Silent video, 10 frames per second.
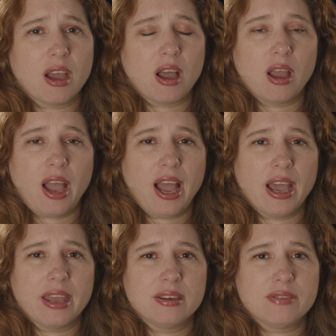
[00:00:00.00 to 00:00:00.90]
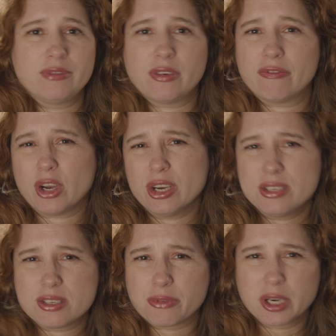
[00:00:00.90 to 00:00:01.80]
had
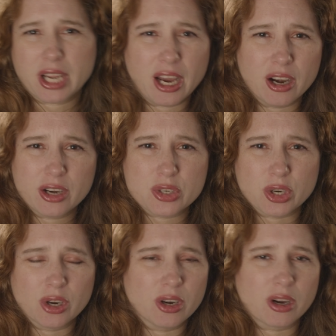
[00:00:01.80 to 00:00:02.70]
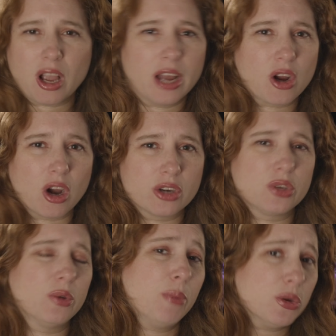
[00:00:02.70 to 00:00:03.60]
various different character kind of
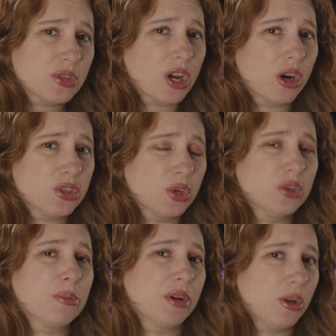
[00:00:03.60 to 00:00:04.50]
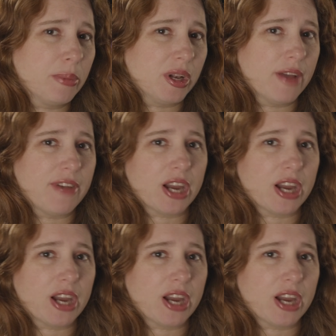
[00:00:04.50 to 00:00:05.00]
cartoon, mostly cartoons, but a little bit of live